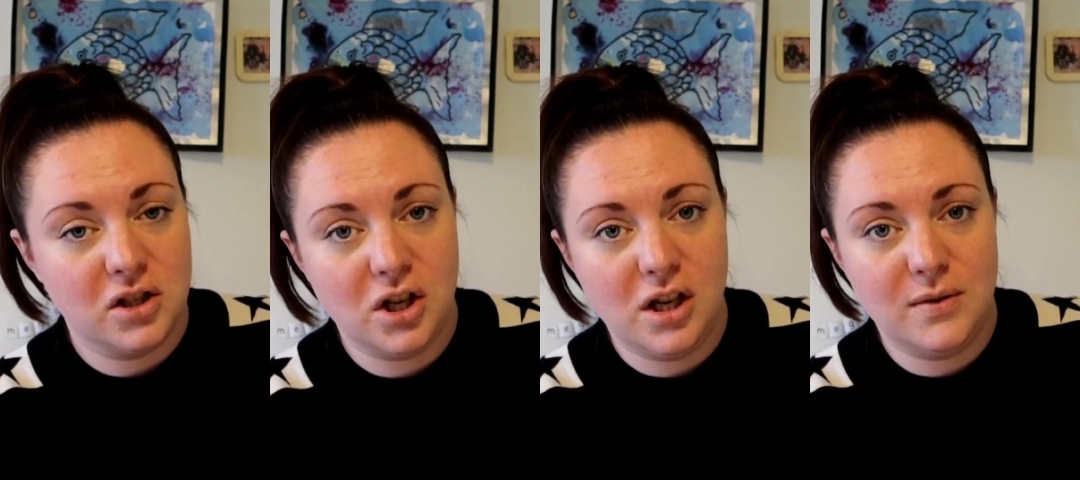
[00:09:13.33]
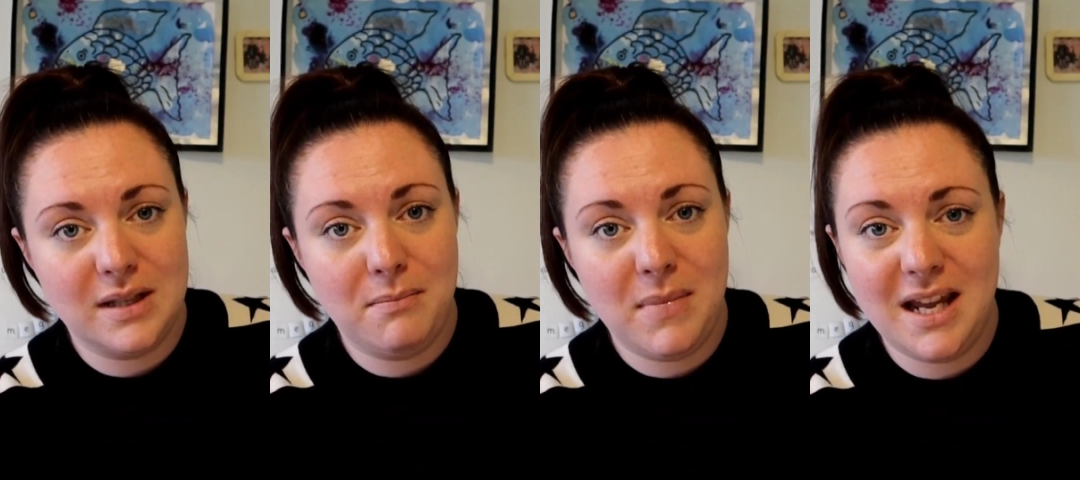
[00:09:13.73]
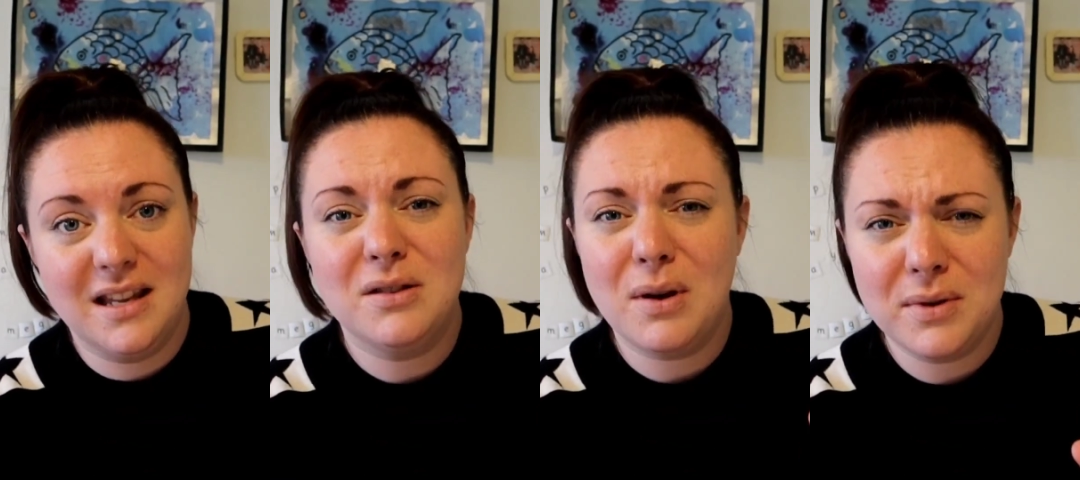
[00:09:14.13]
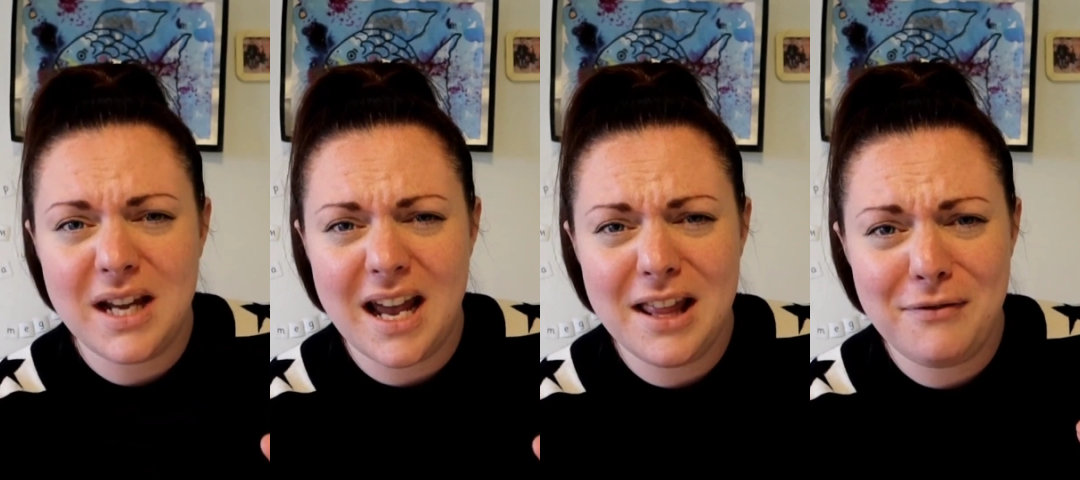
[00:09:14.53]
to using meat, so I would
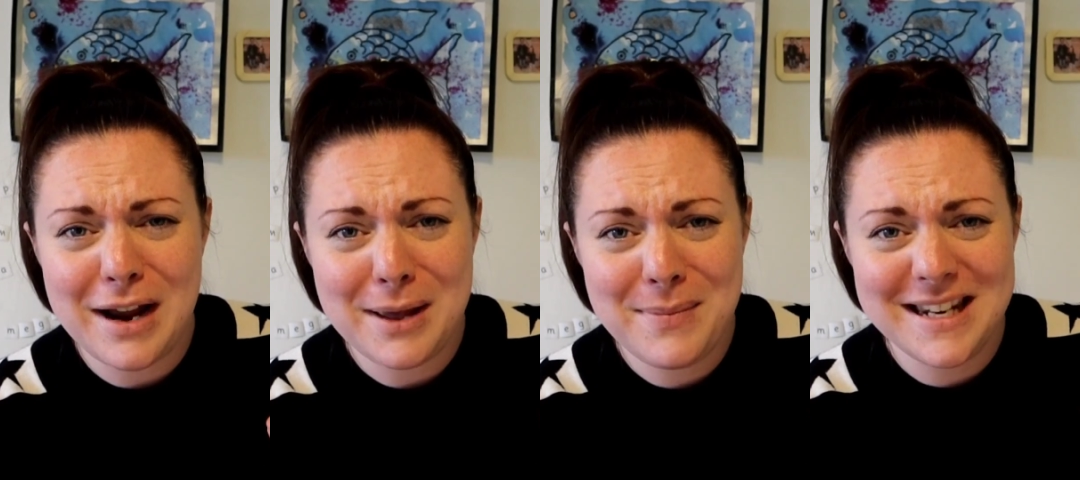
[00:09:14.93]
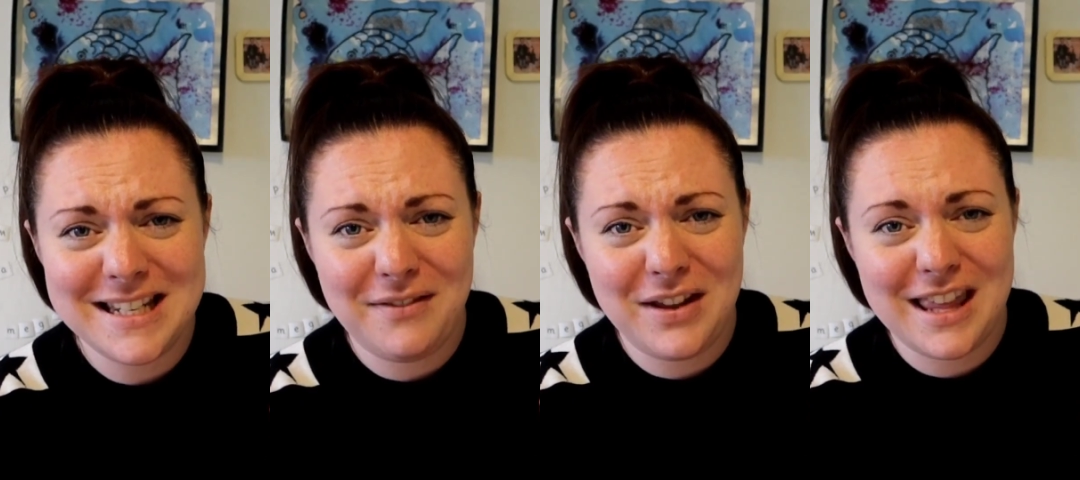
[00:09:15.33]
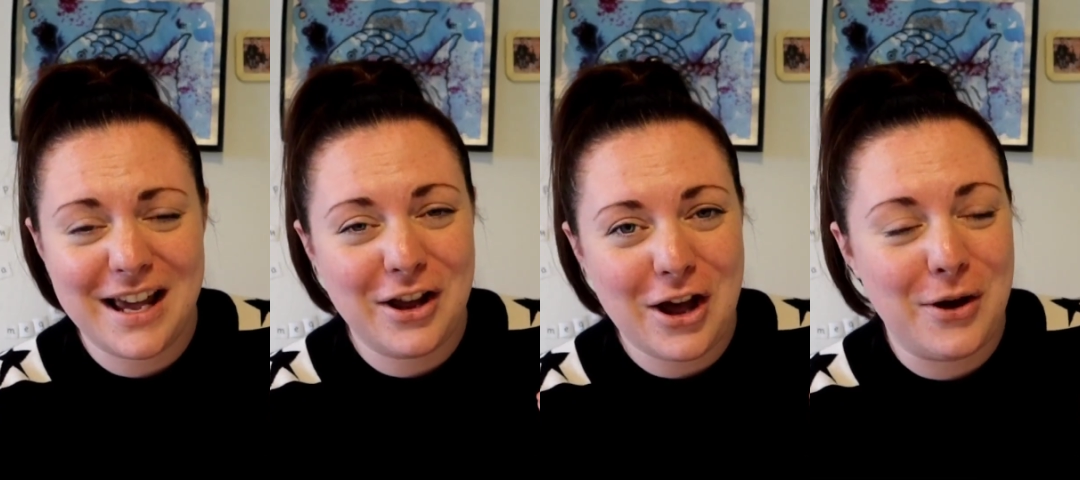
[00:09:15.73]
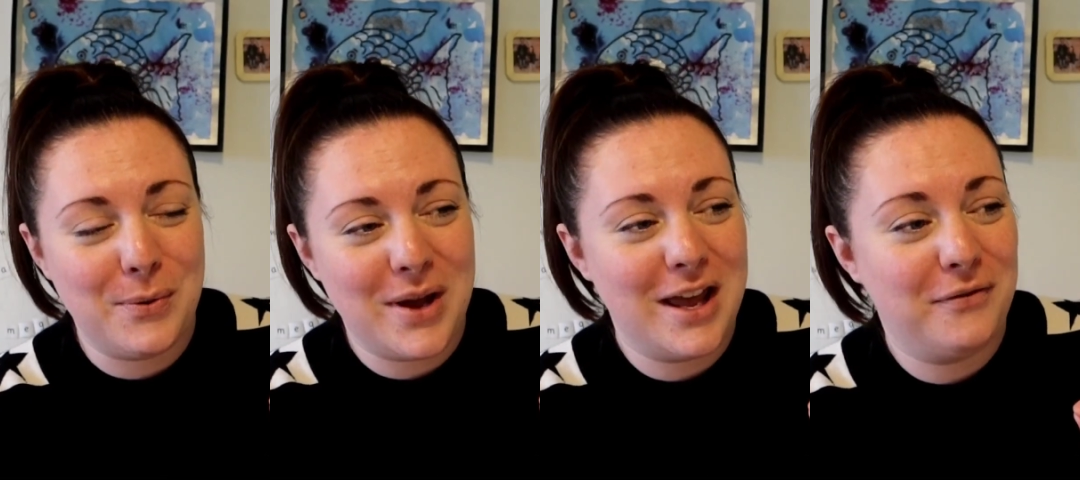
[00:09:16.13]
highly recommend giving that a
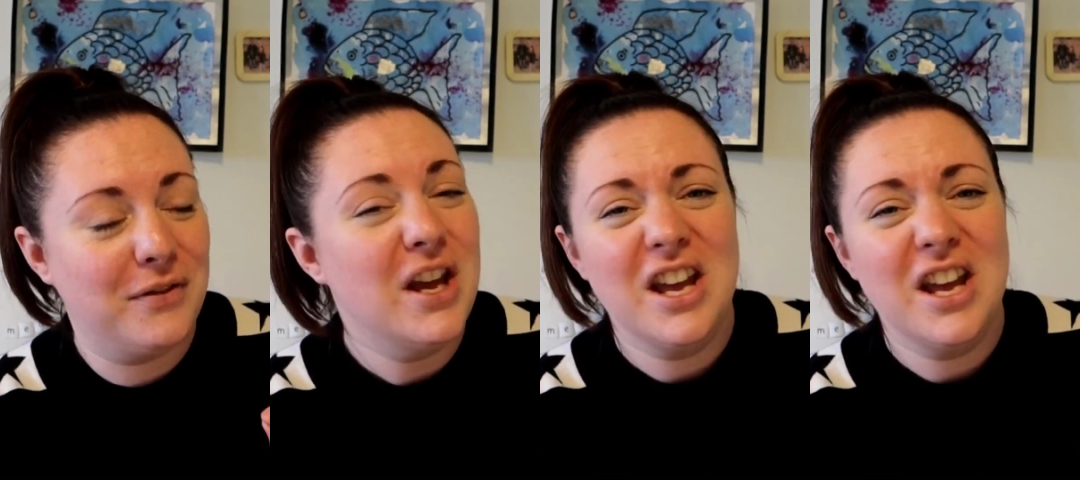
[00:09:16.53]
go if